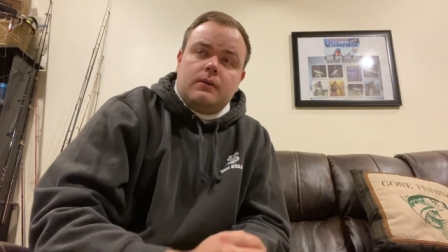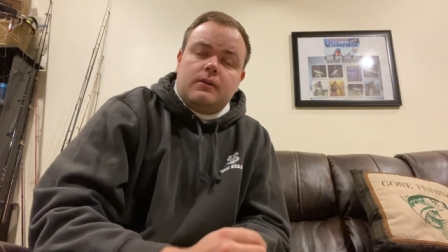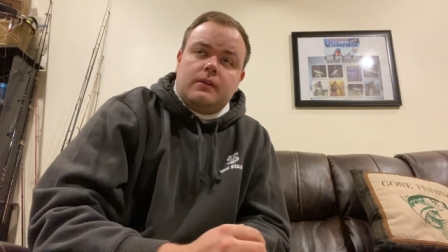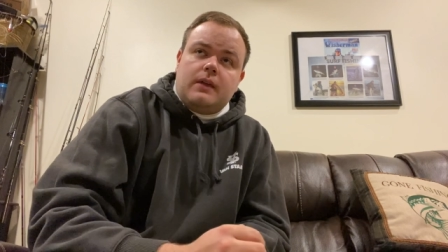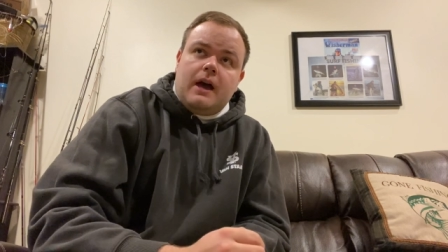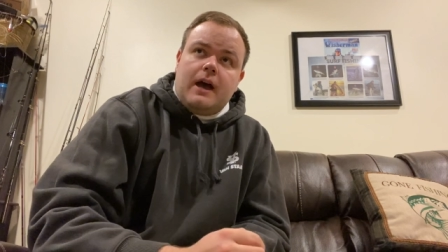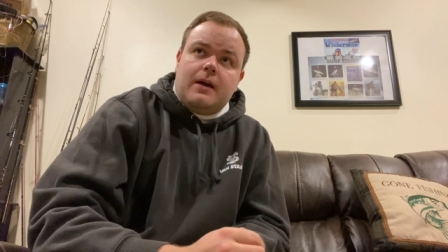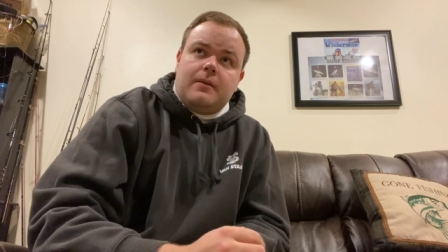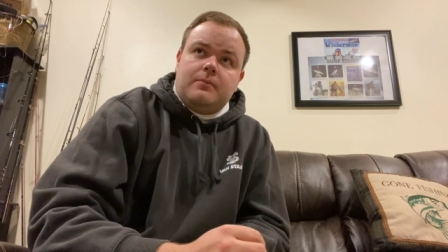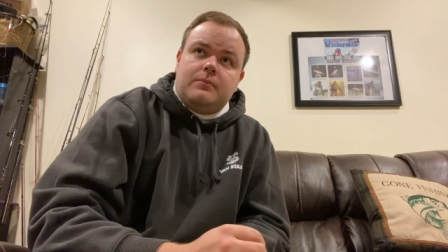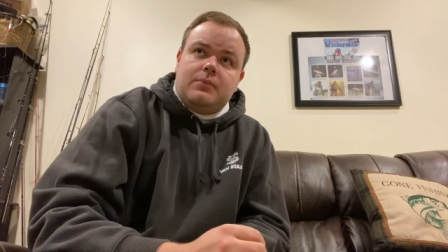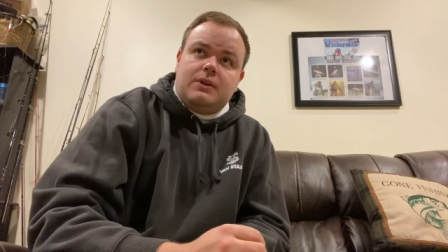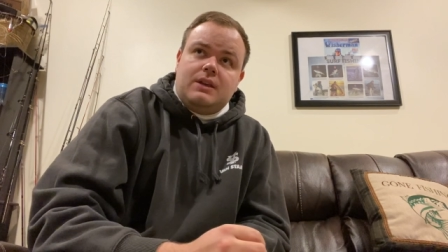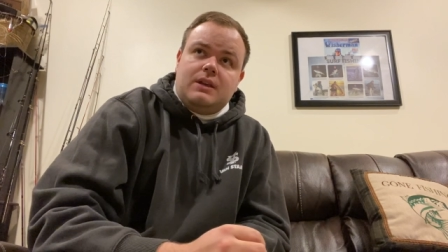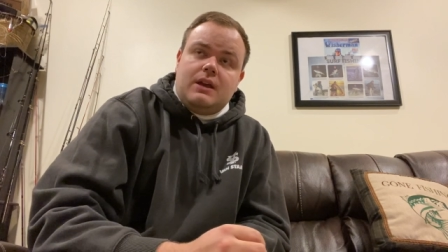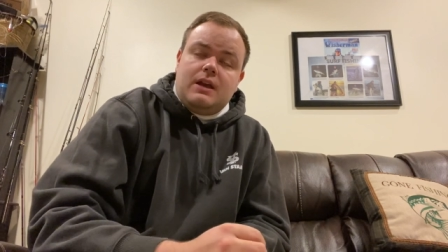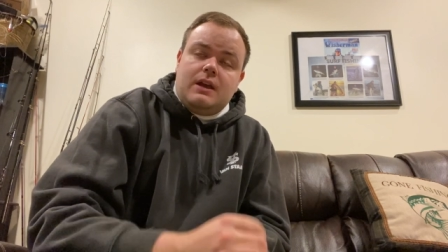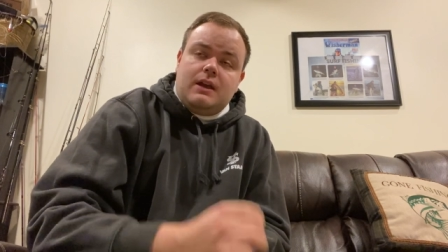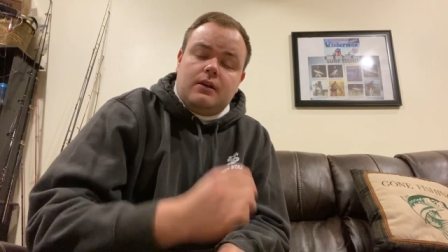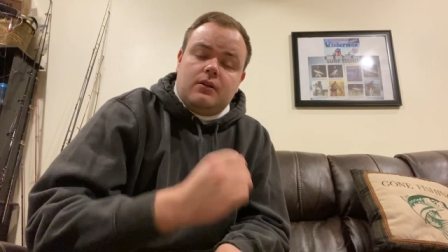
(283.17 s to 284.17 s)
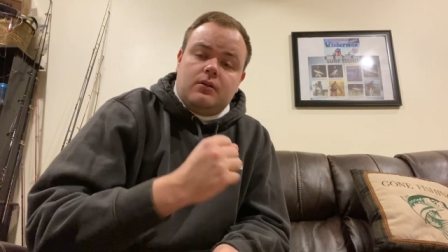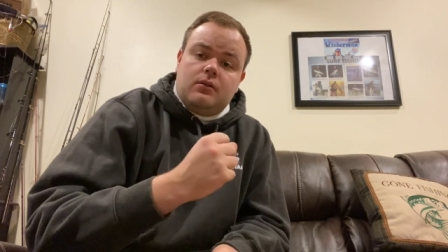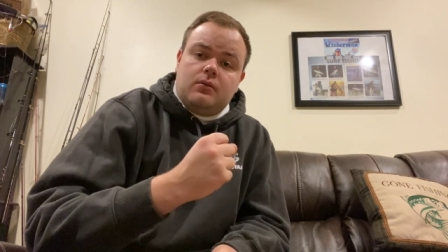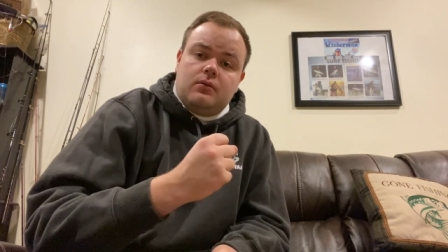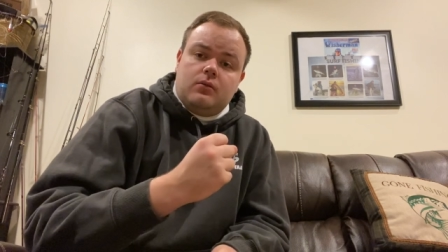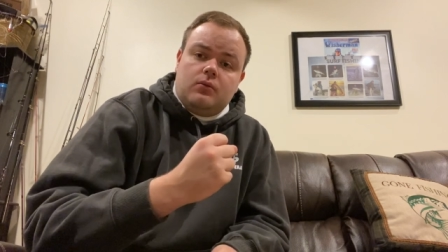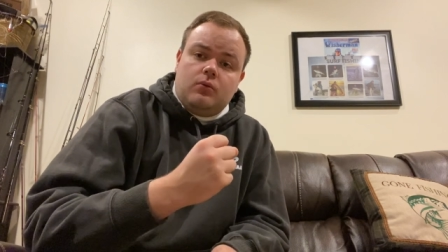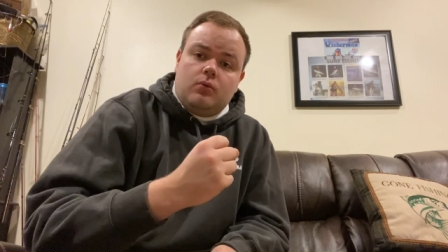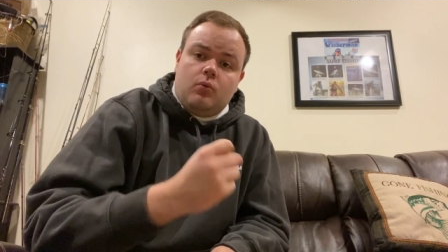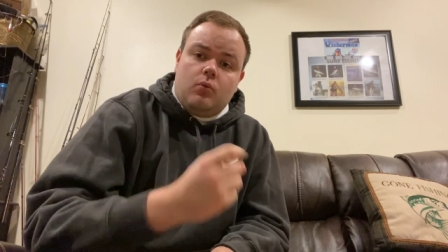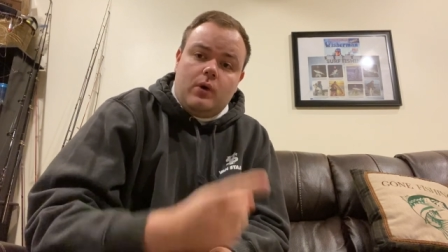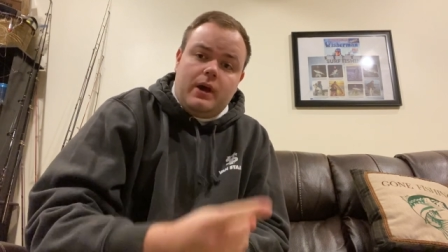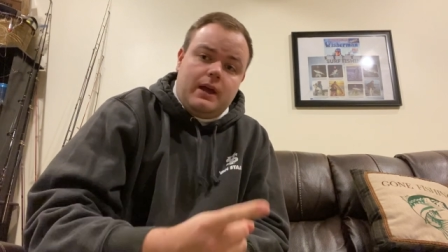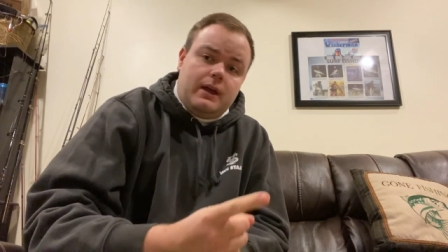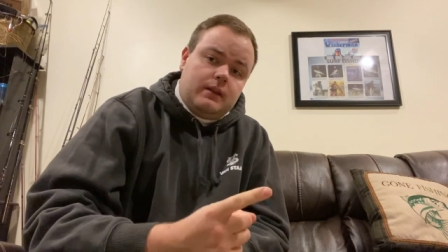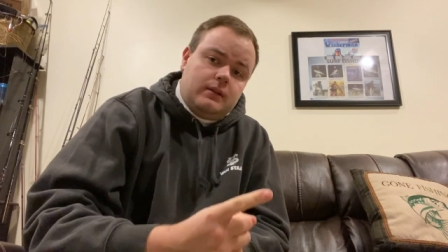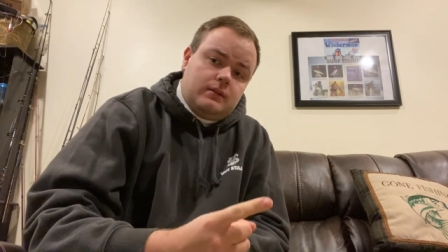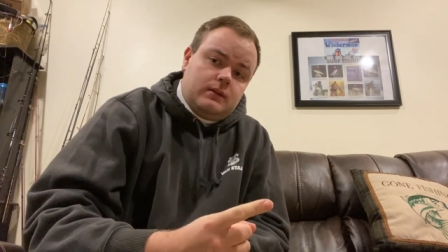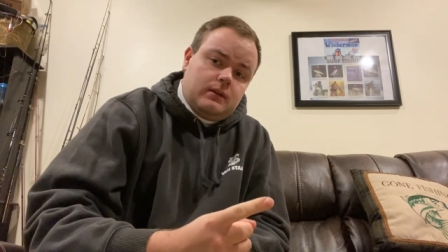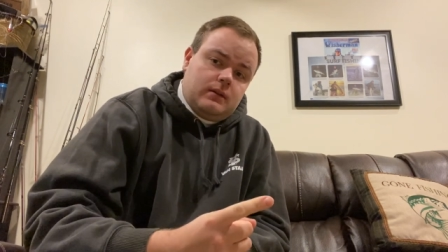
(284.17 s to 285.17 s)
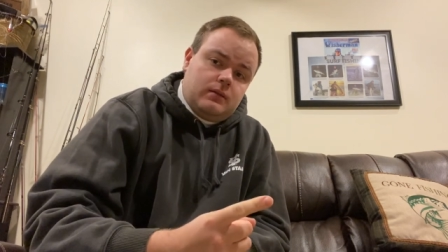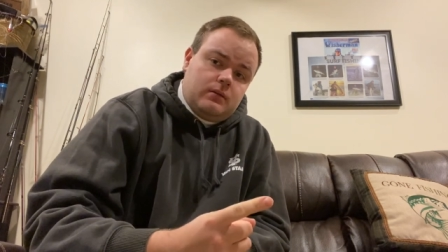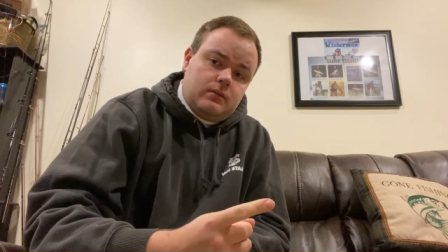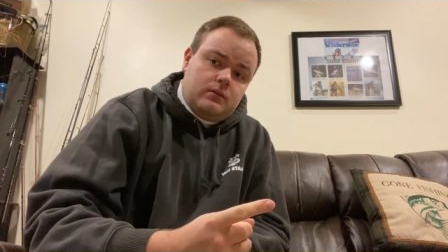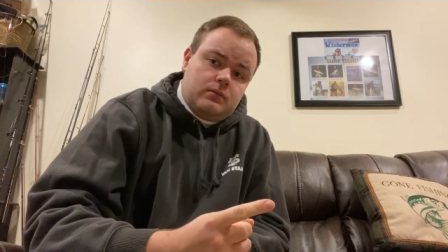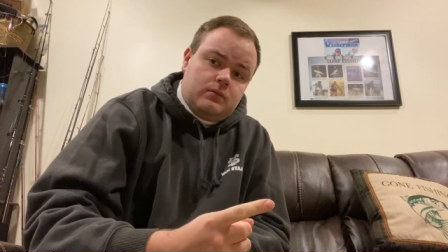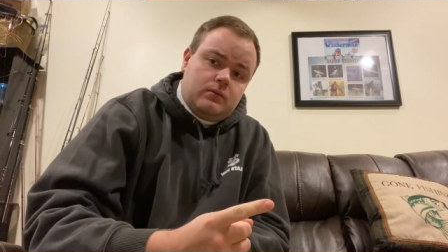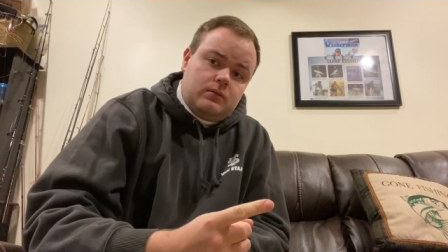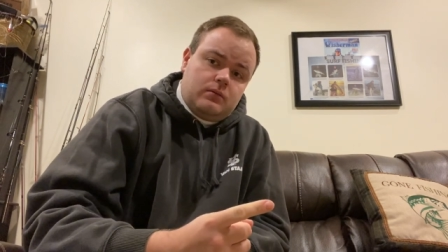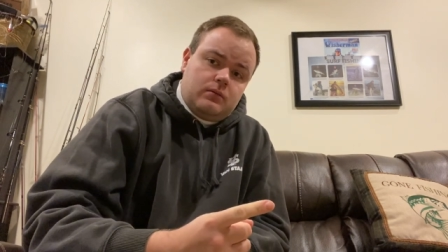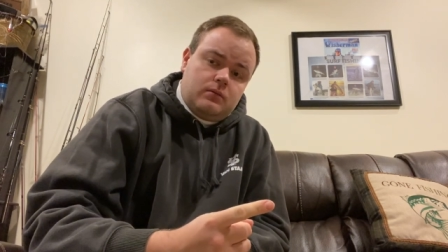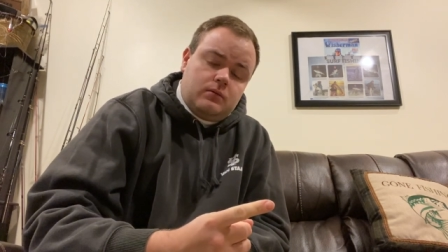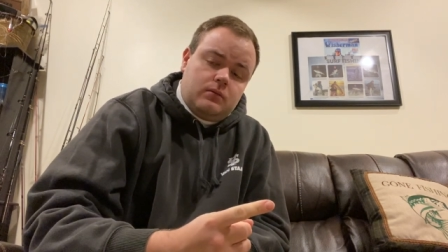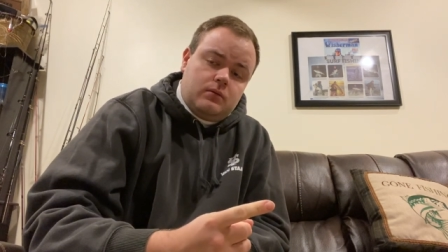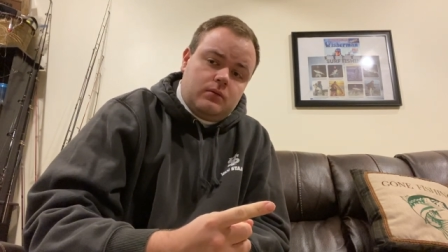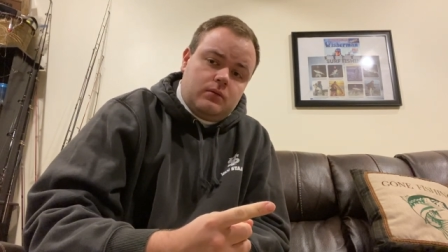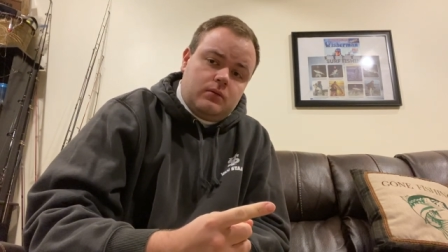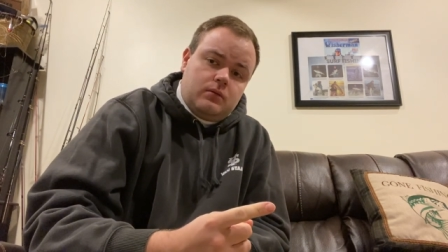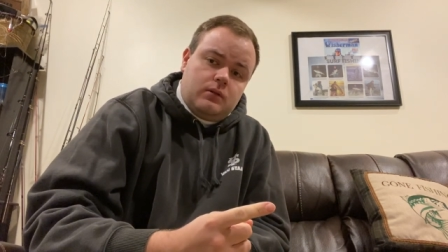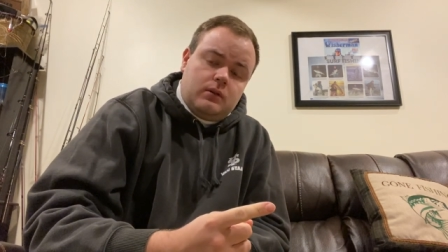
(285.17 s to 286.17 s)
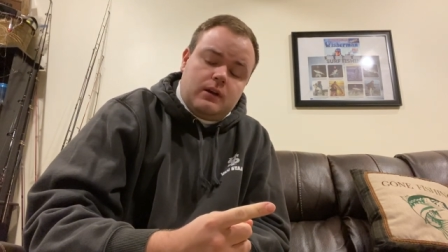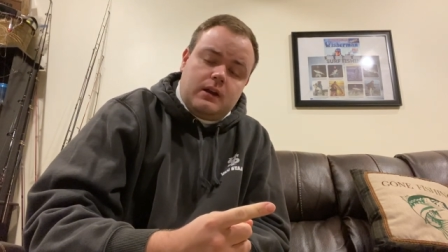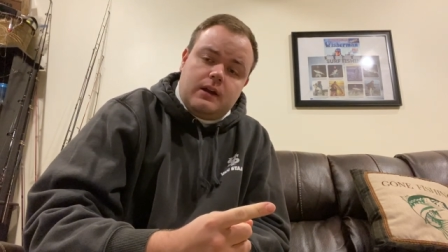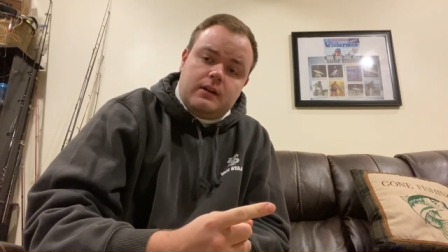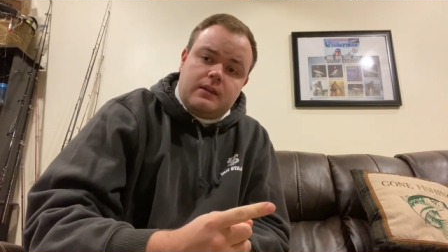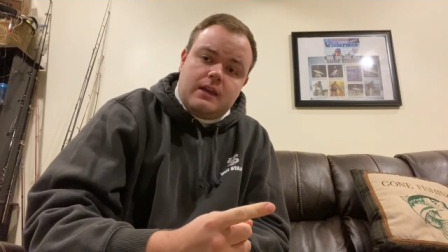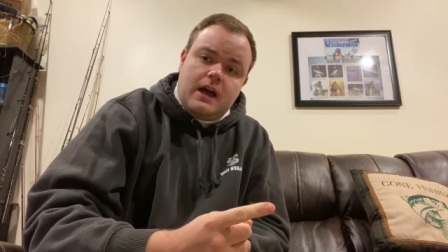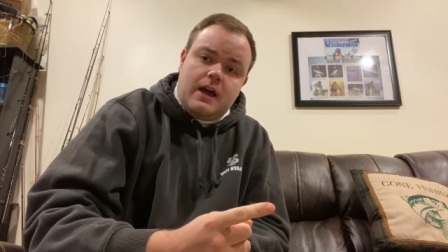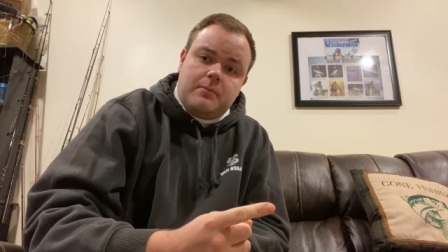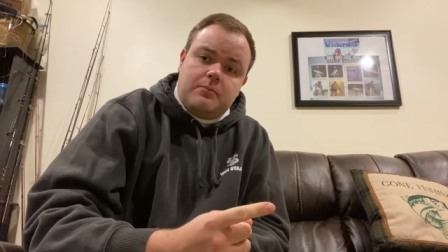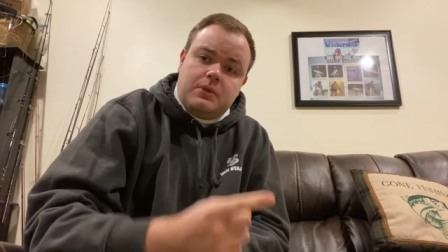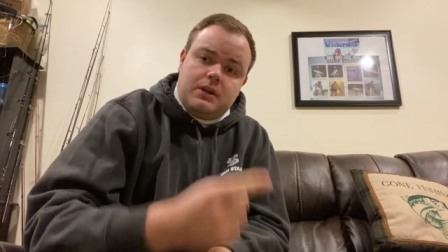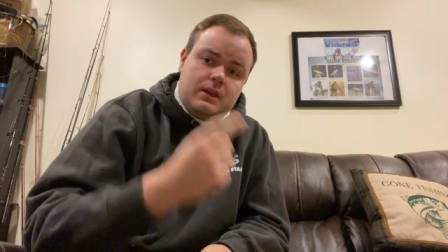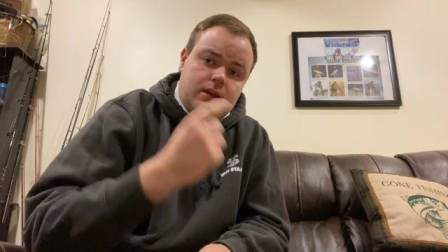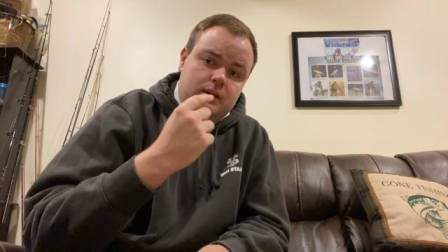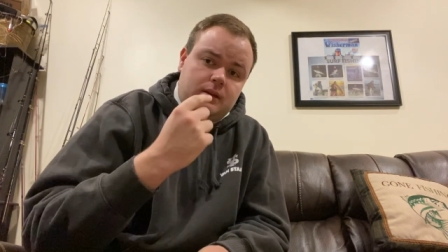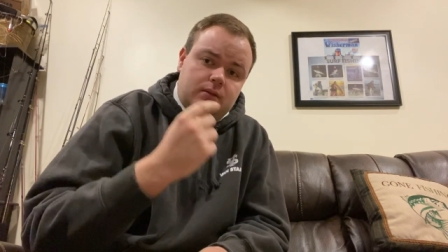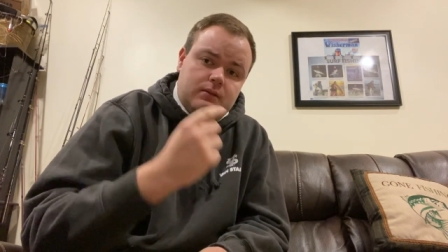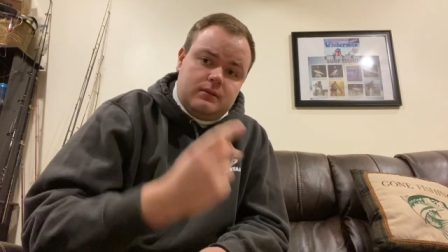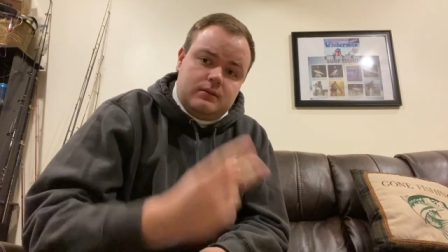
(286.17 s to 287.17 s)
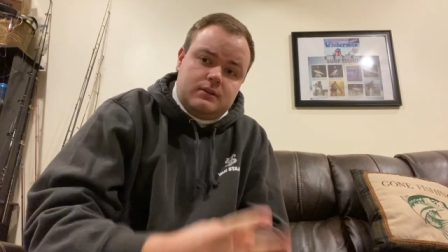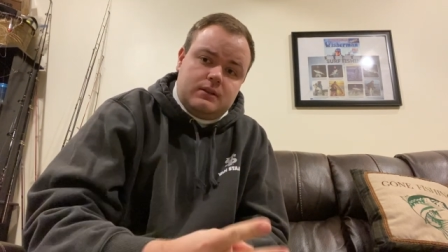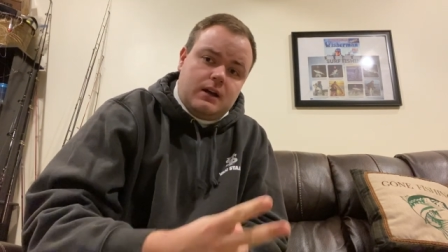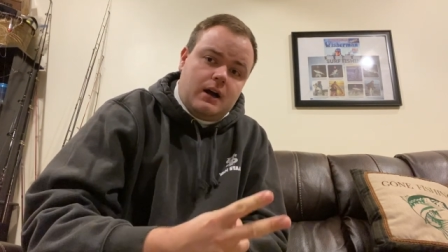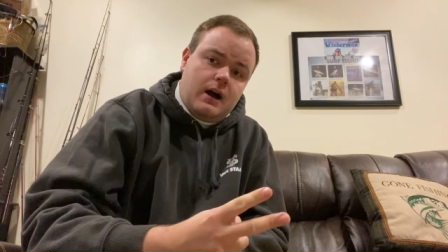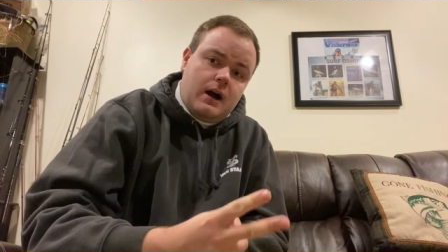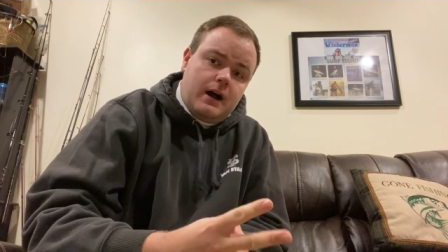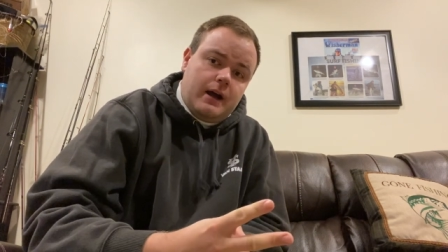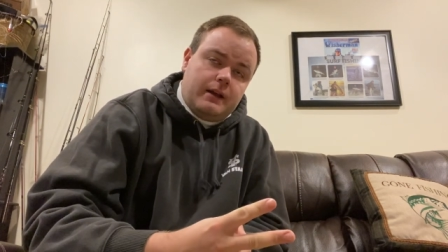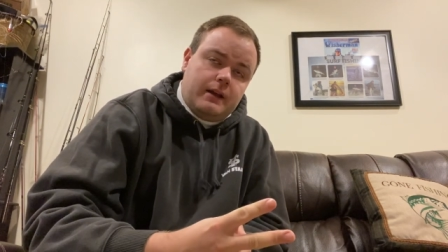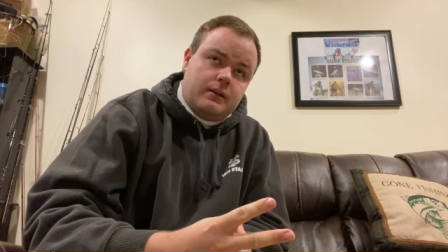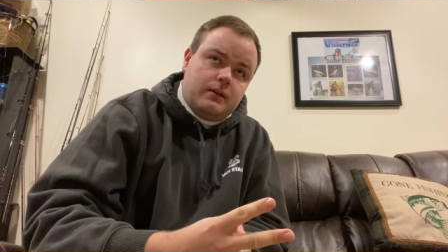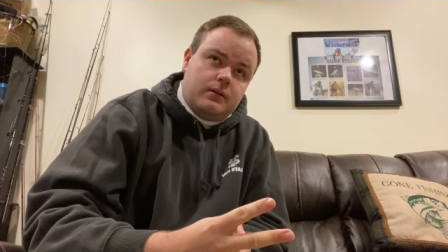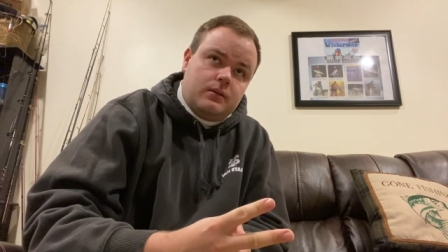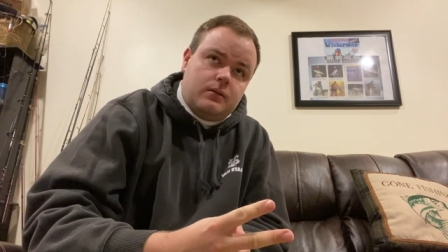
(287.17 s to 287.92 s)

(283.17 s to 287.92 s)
That being wind and that being tide.